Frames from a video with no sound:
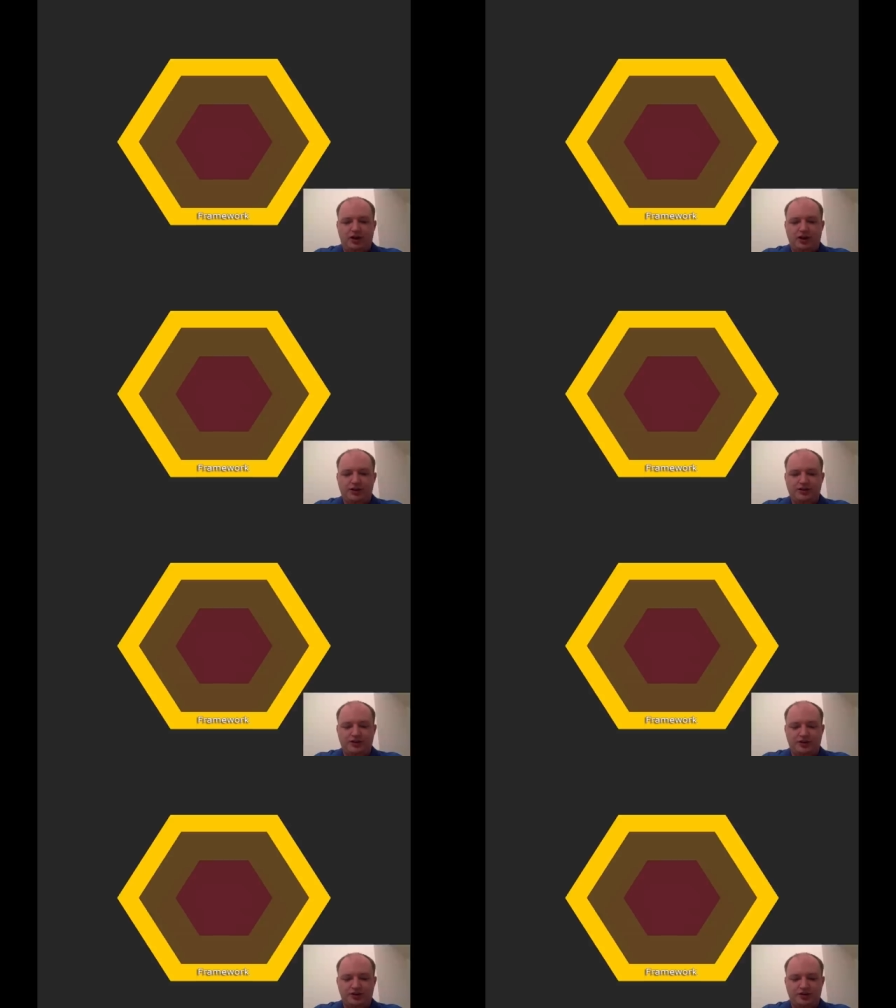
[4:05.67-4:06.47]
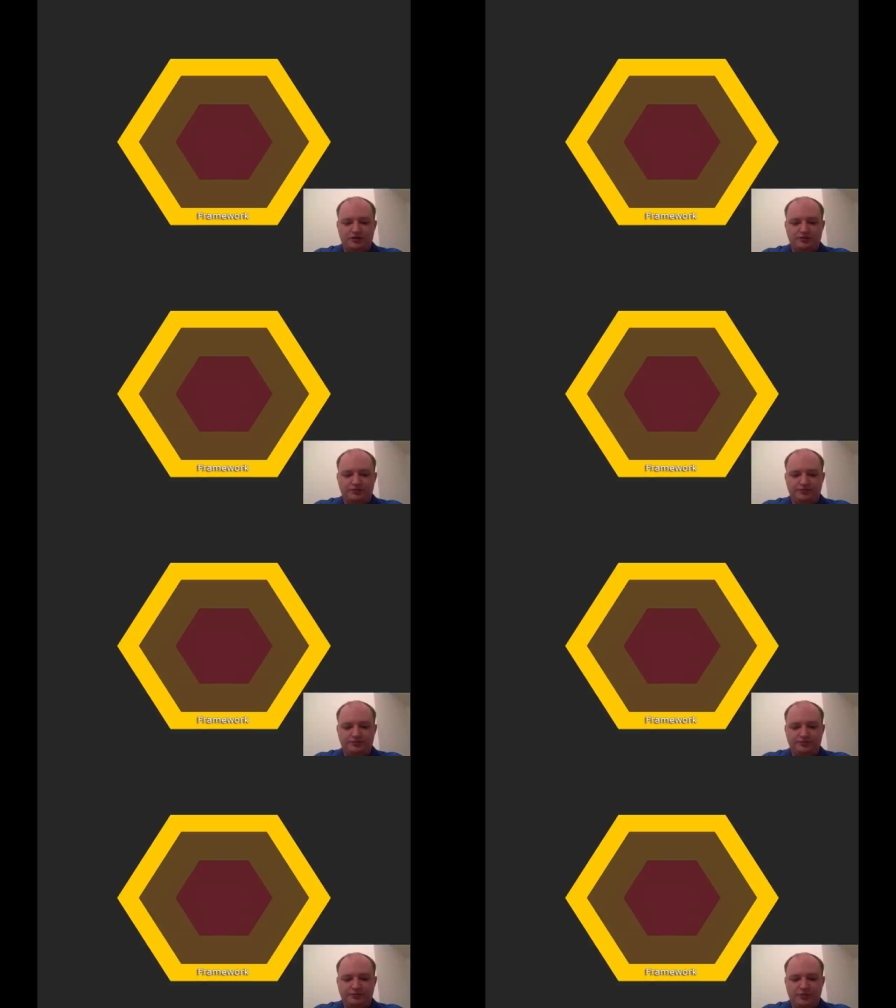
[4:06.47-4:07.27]
architecture.
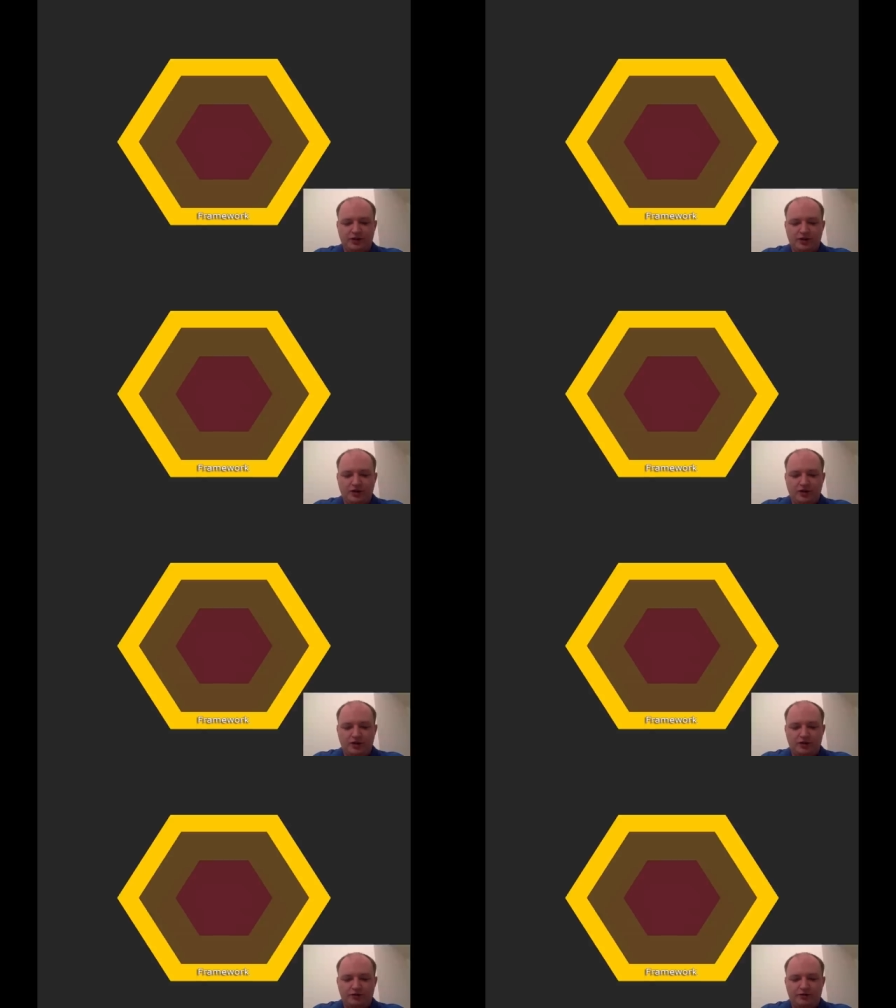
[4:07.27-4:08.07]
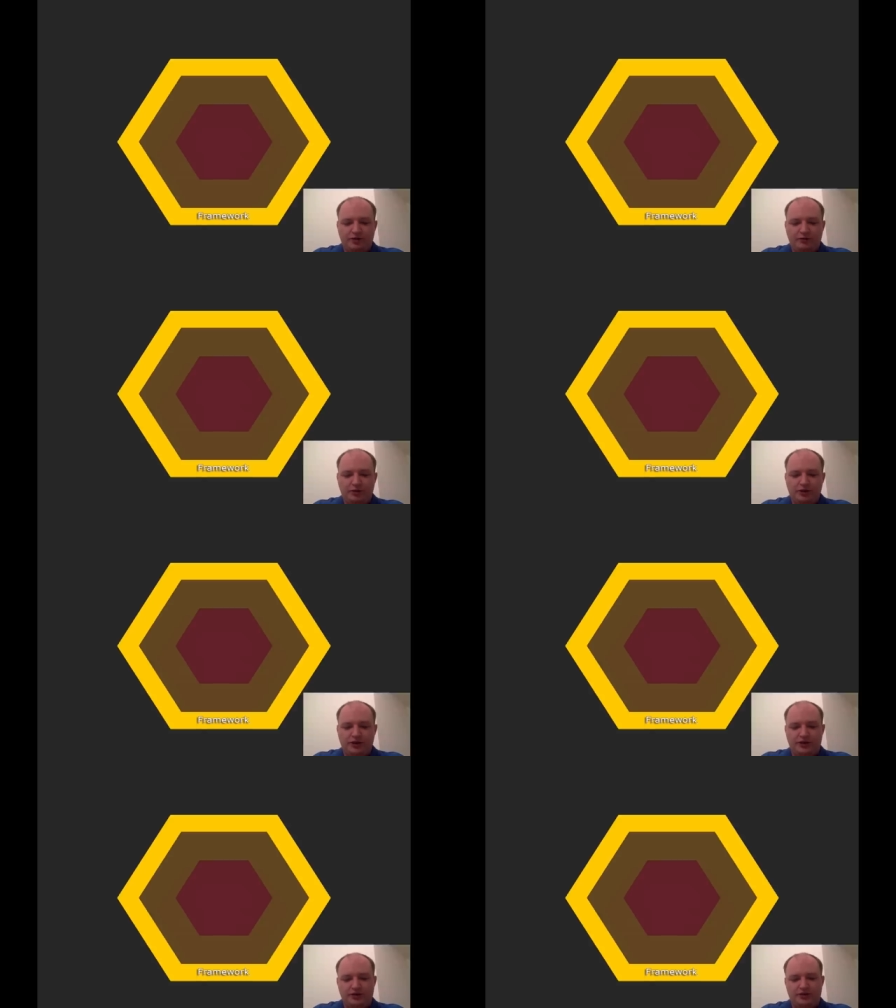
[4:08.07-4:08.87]
The framework
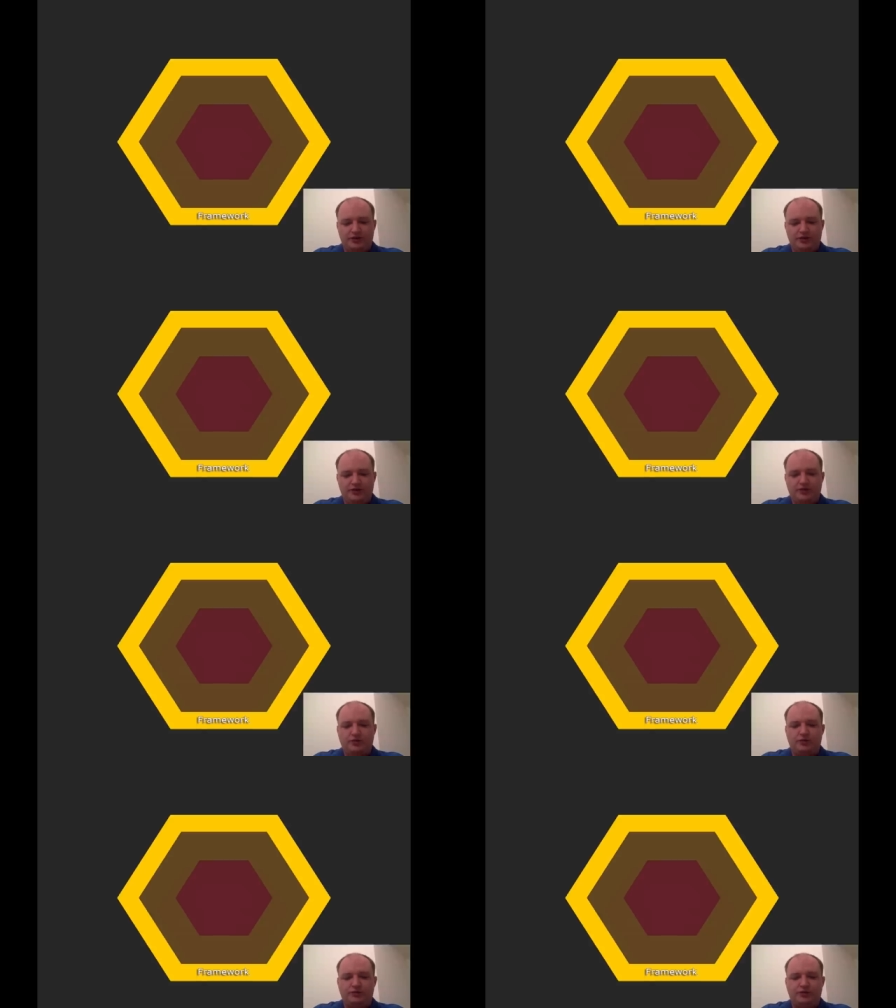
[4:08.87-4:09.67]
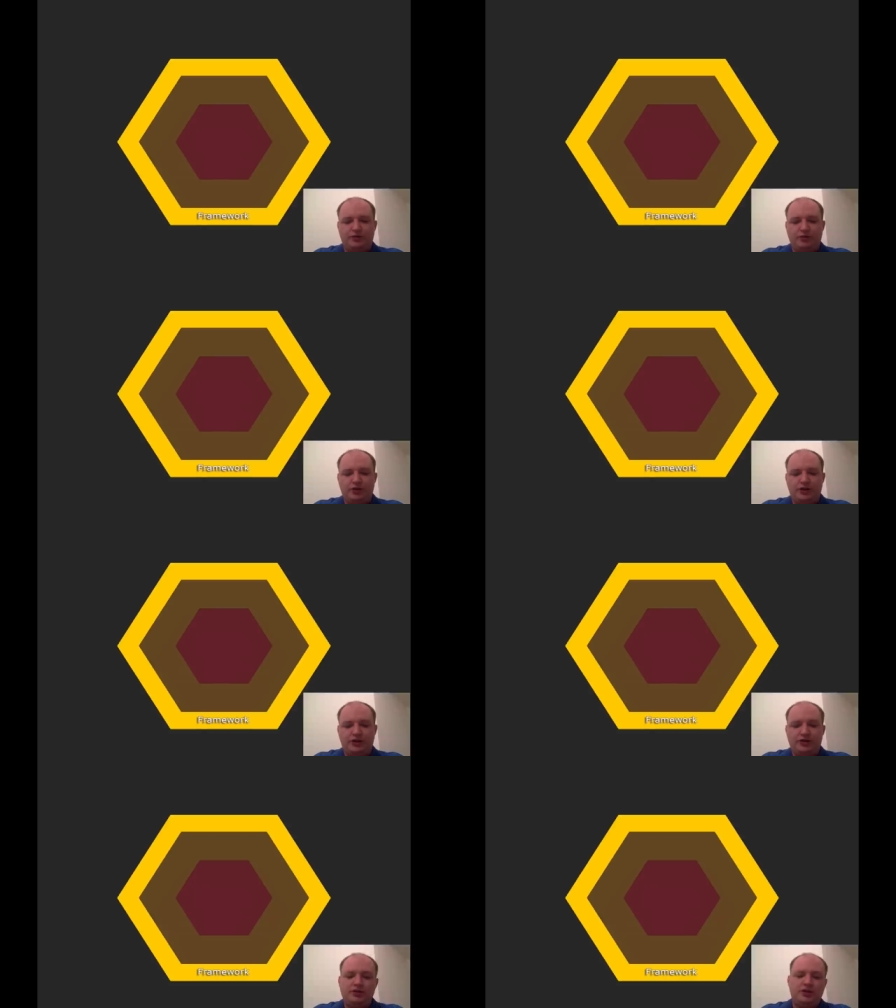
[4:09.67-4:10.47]
layer is called framework
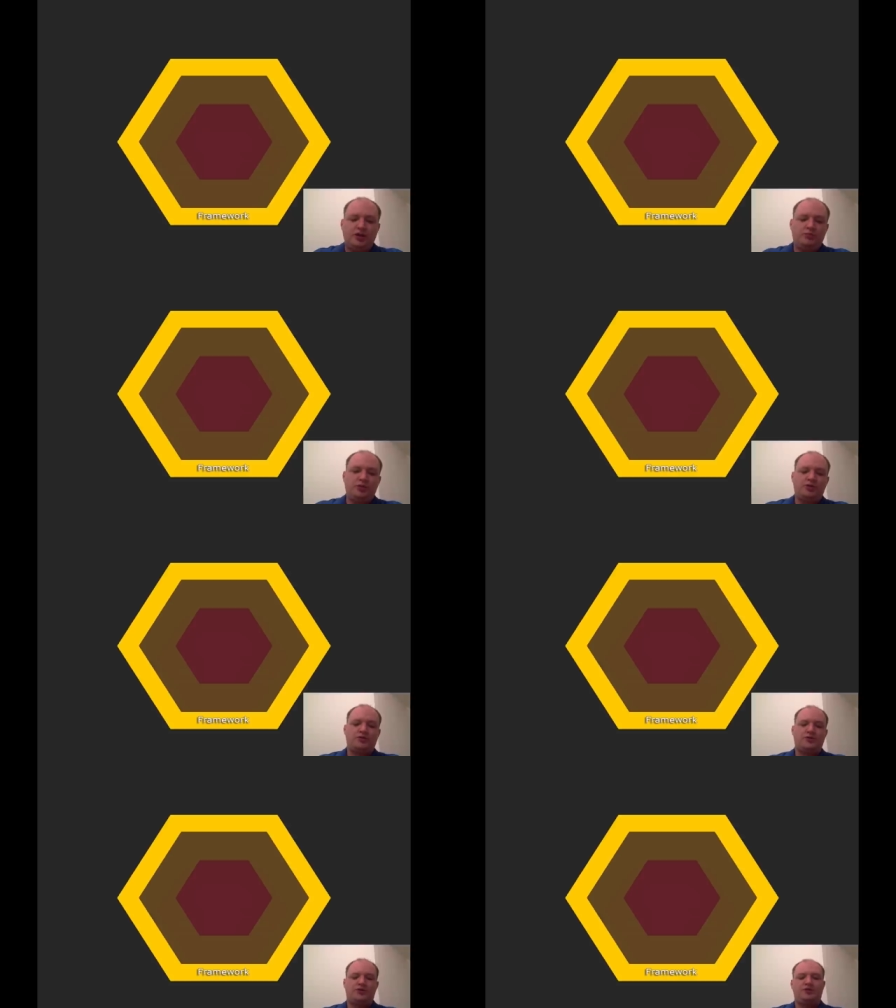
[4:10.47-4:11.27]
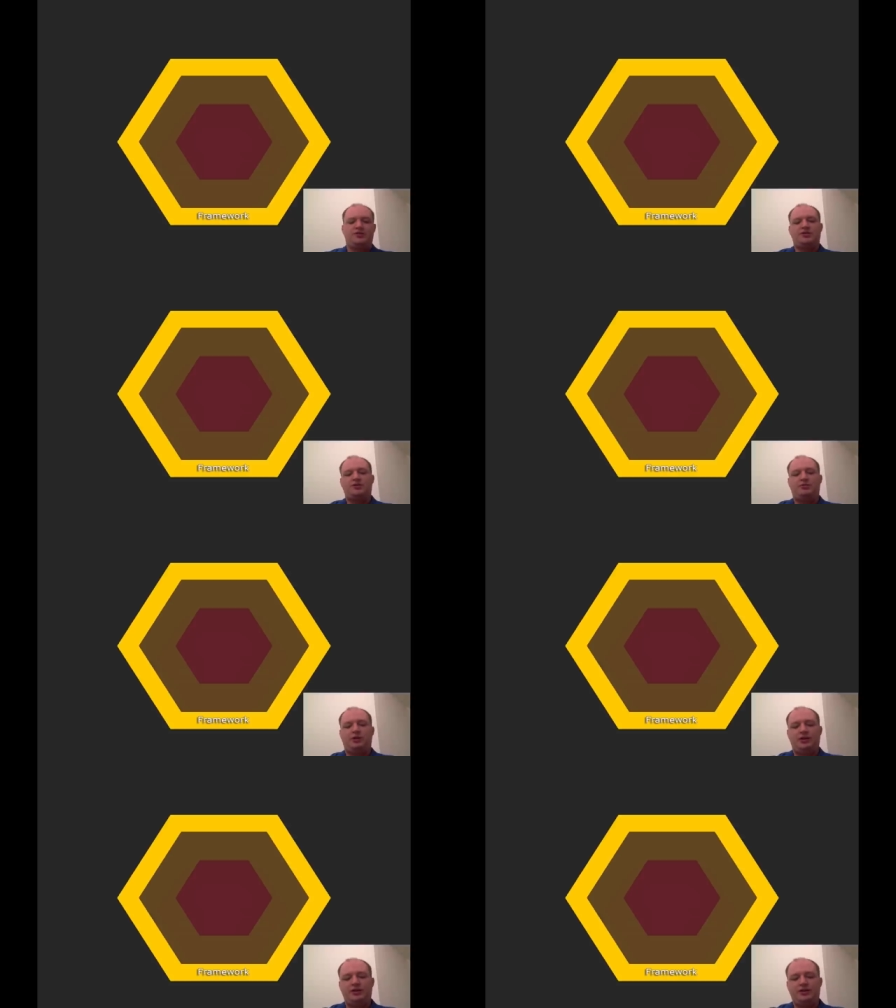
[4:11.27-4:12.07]
layer because this is the
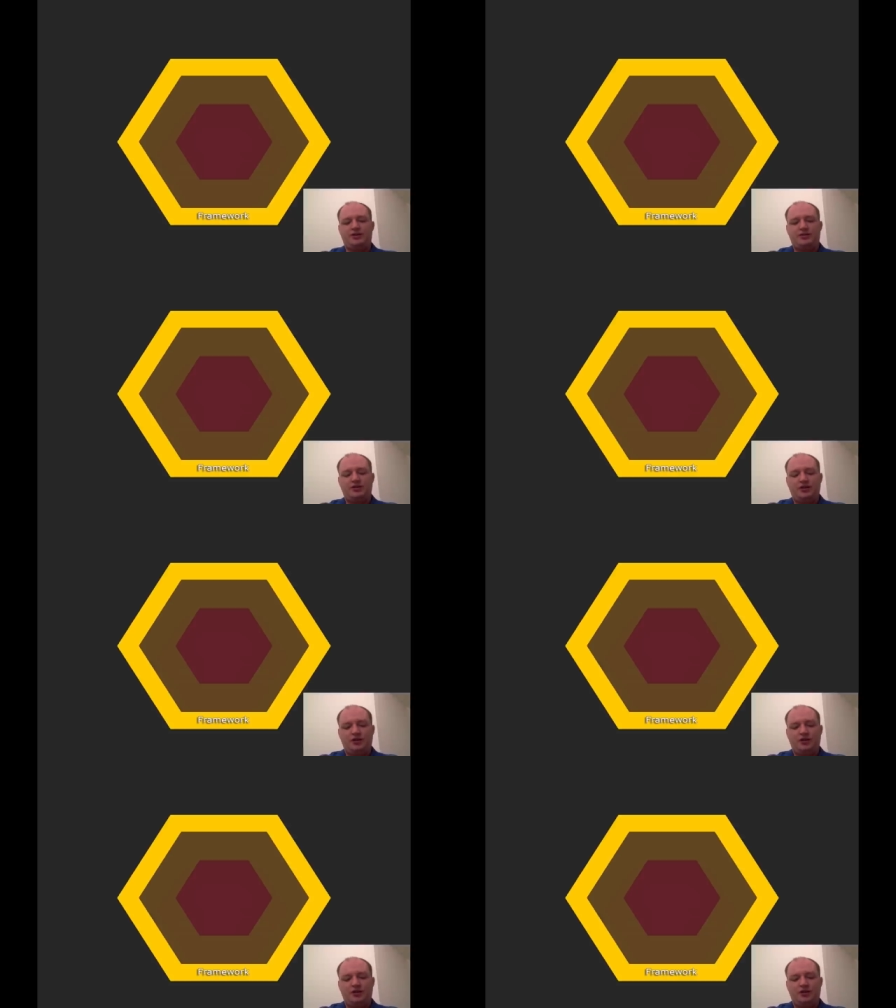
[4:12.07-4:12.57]
place